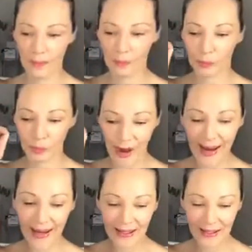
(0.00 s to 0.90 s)

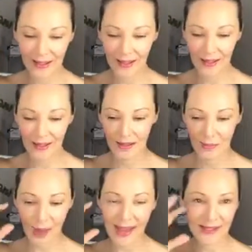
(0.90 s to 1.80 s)

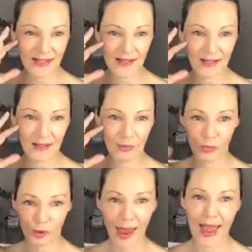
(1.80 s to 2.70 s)
brain-based
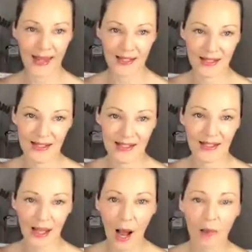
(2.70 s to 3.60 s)
brand. It
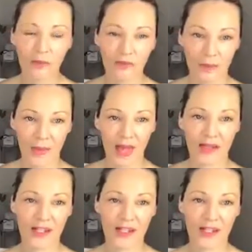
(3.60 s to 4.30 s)
doesn't come from that.